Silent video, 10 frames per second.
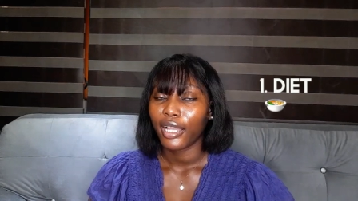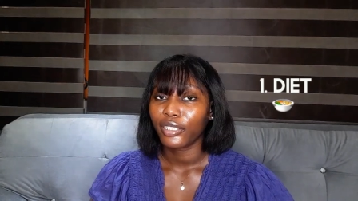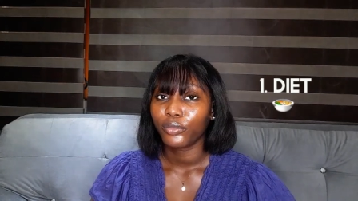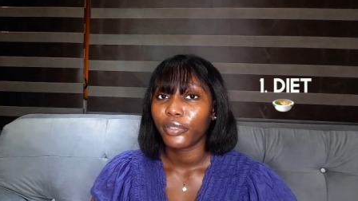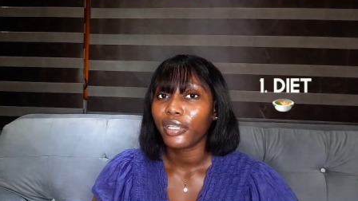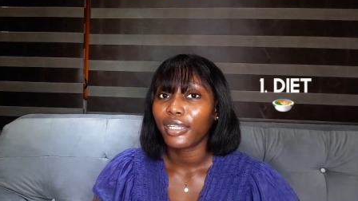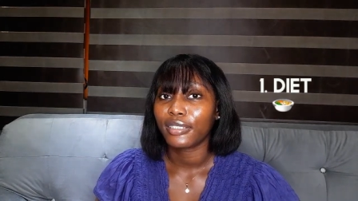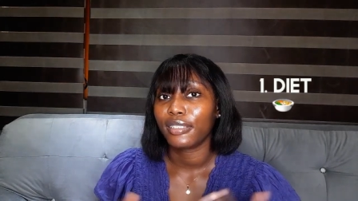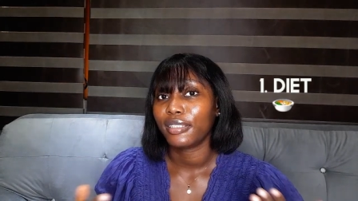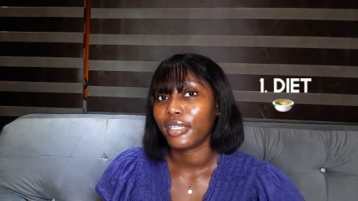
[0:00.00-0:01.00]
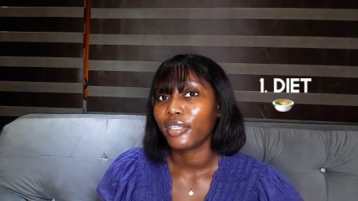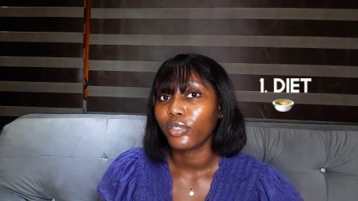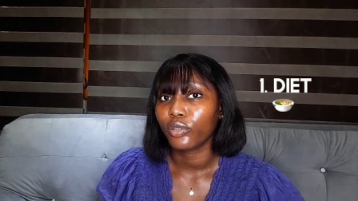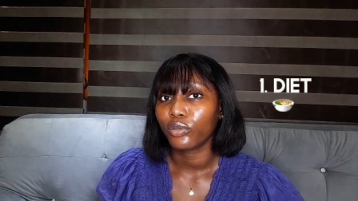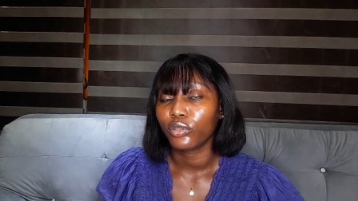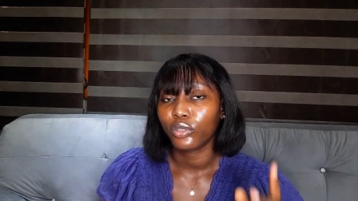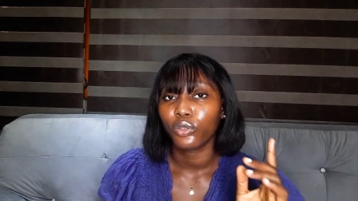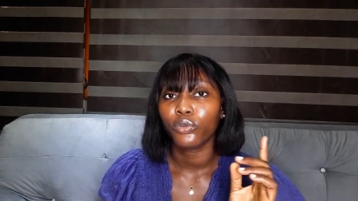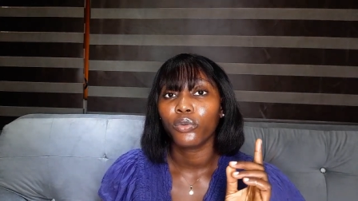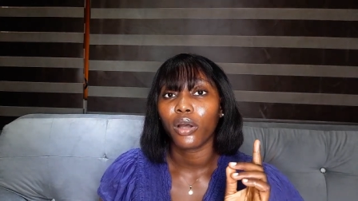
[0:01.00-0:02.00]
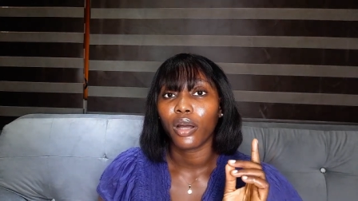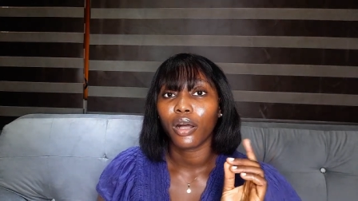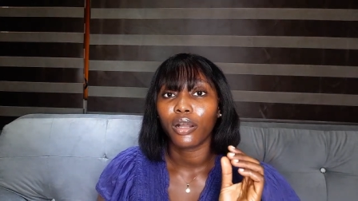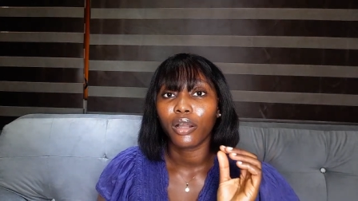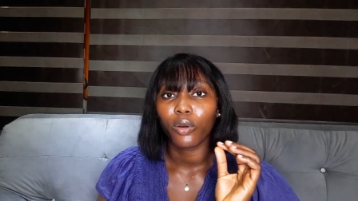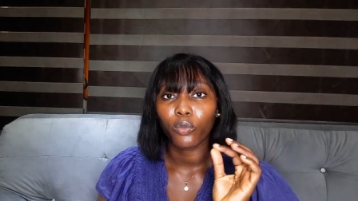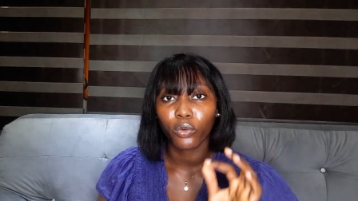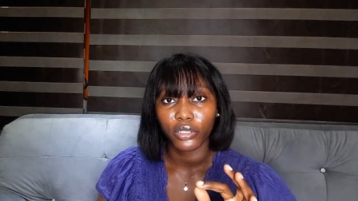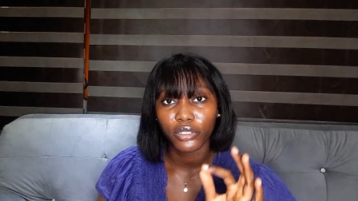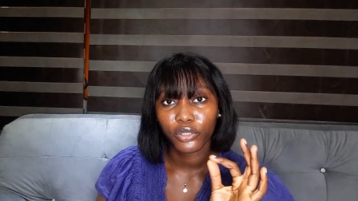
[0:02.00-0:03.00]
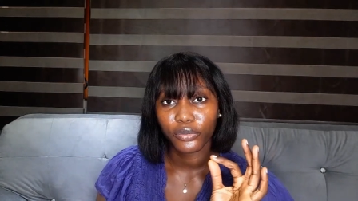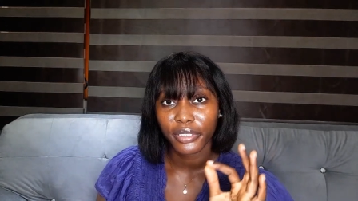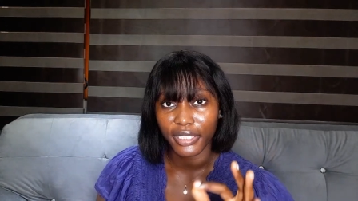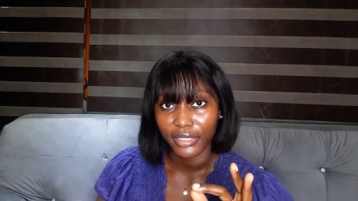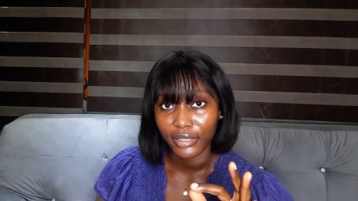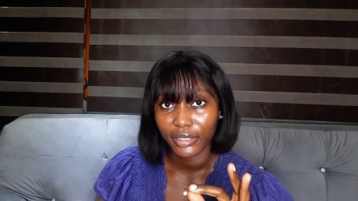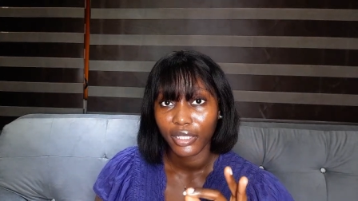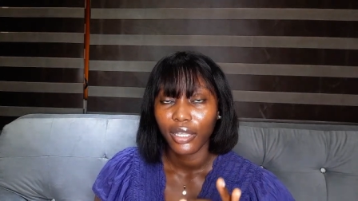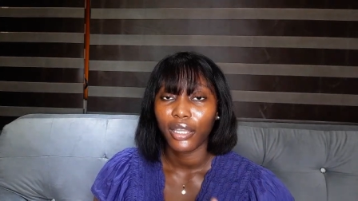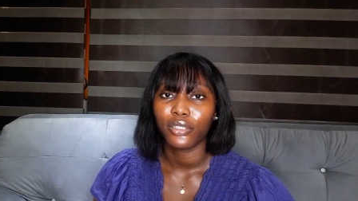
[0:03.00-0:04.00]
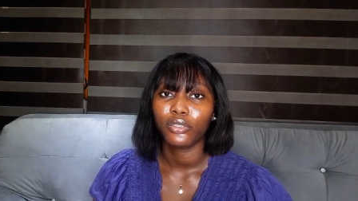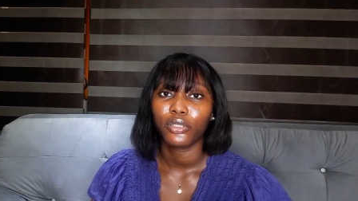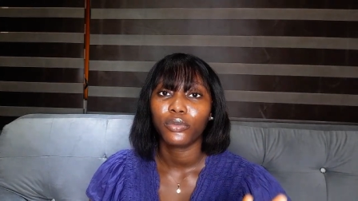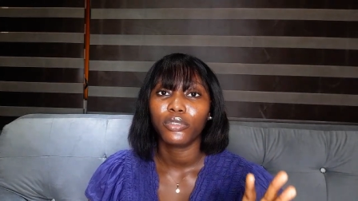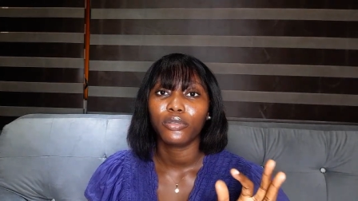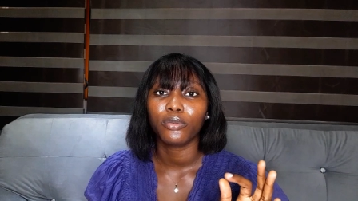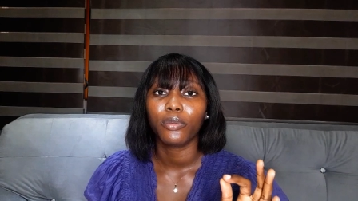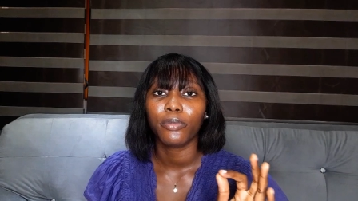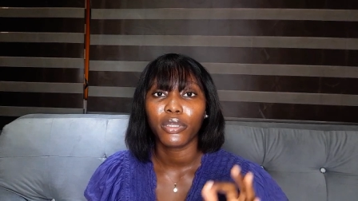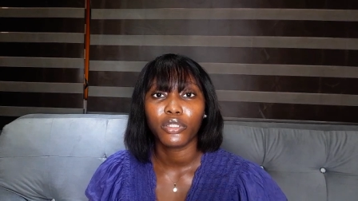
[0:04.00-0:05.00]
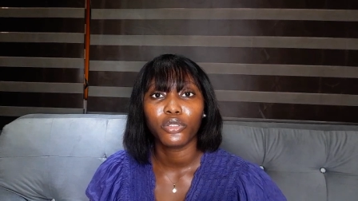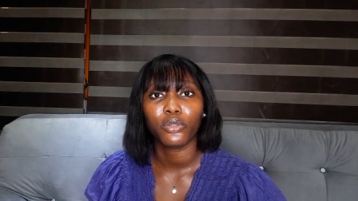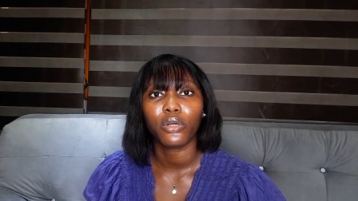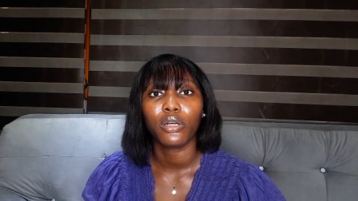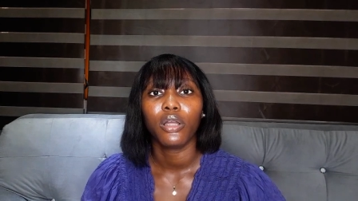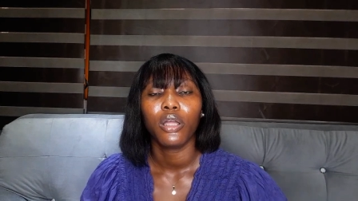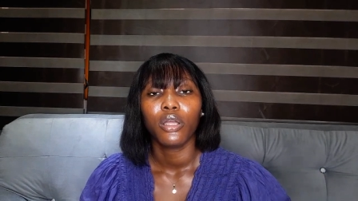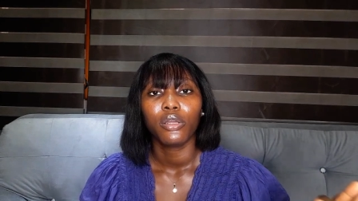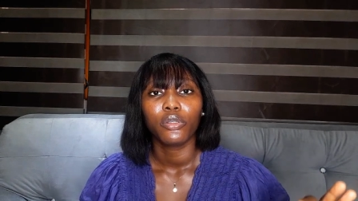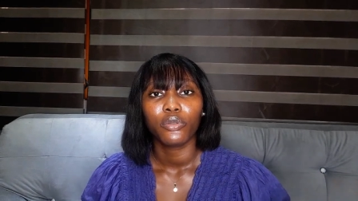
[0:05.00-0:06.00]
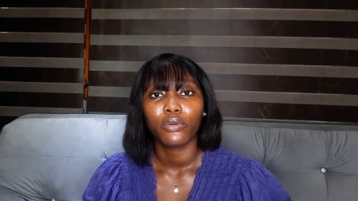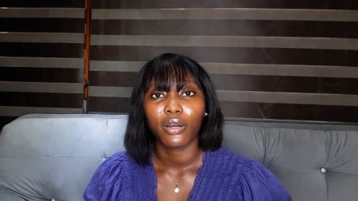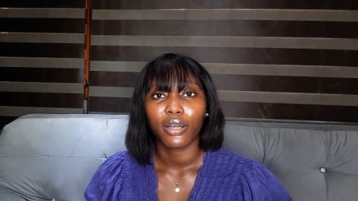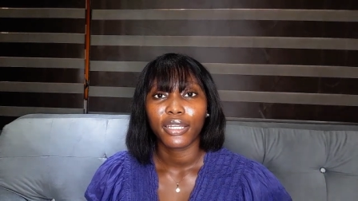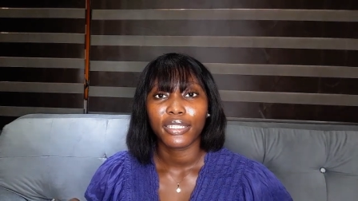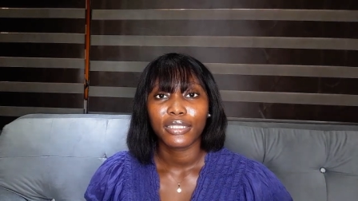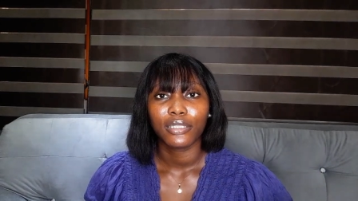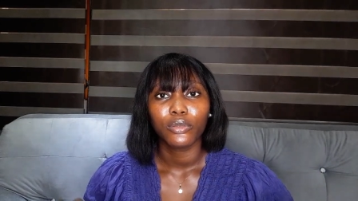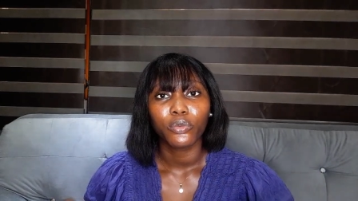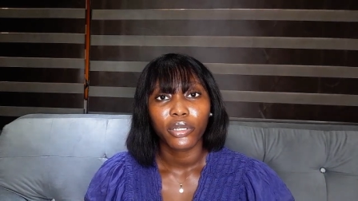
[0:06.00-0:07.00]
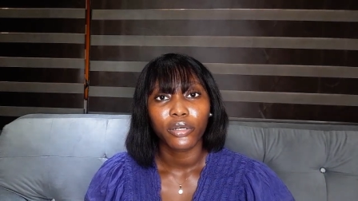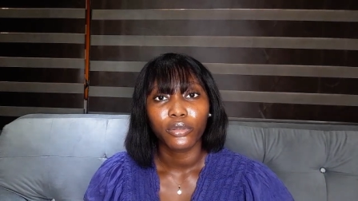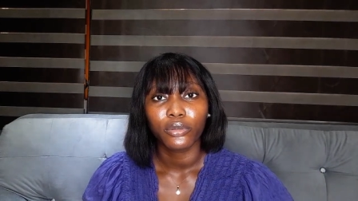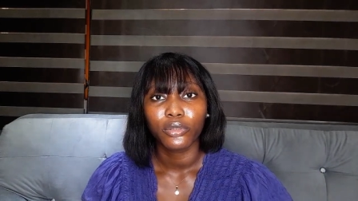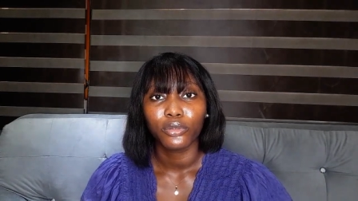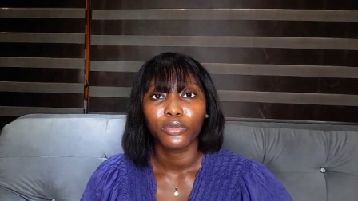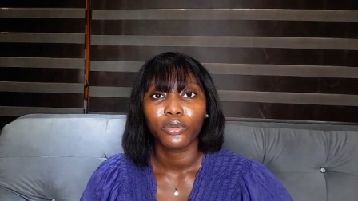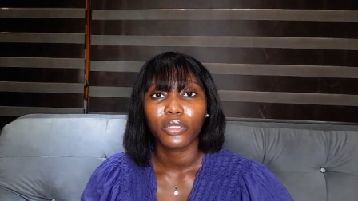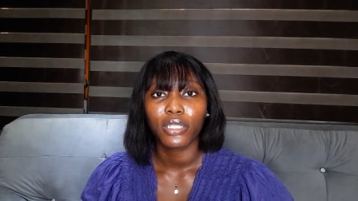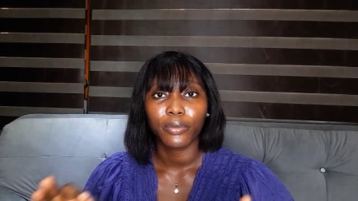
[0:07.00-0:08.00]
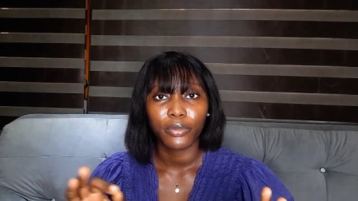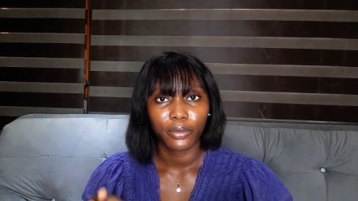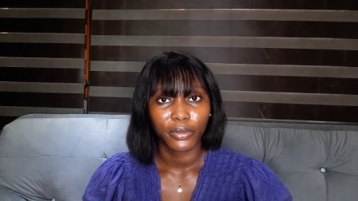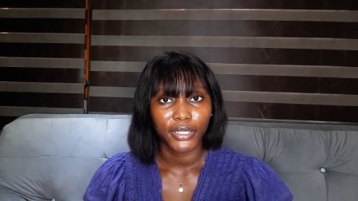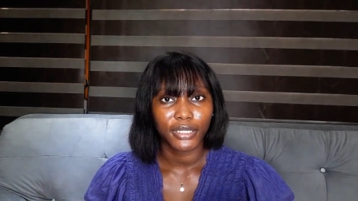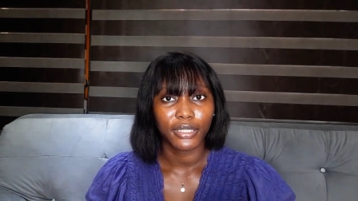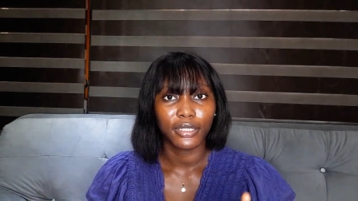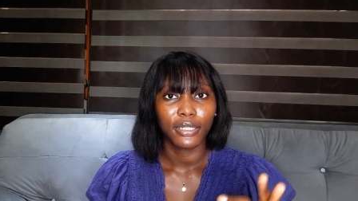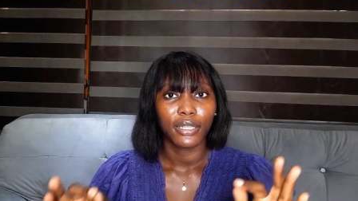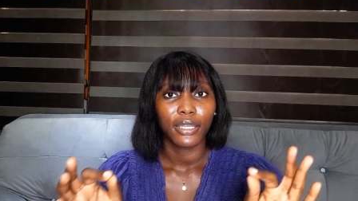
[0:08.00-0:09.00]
As the saying goes, you are what you eat. And so you want to make sure you are eating well to keep your body